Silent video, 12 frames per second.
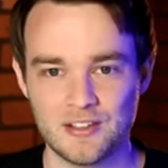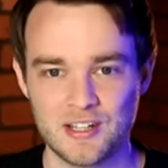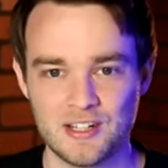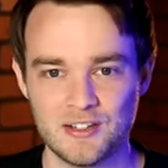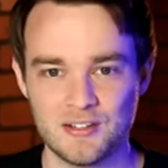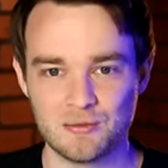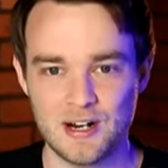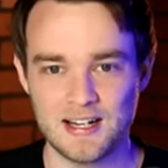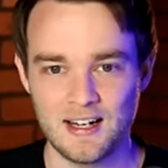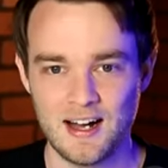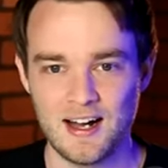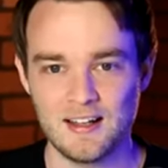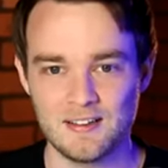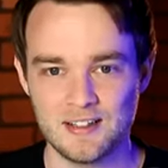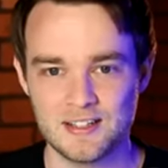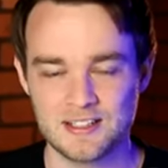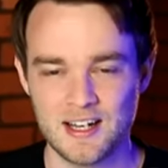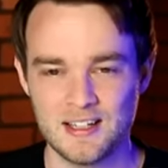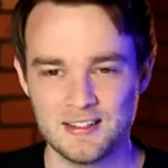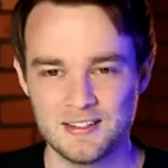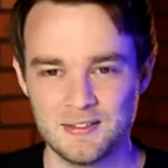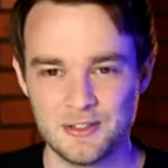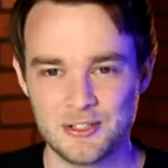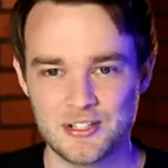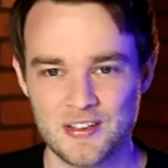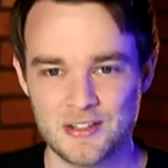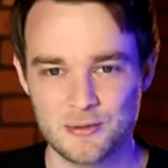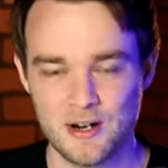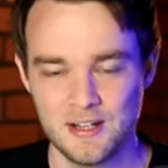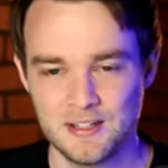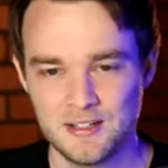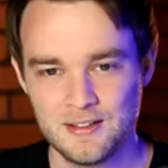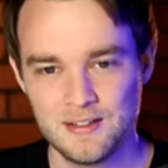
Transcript: and and then rank highly. Is that would you say that's right?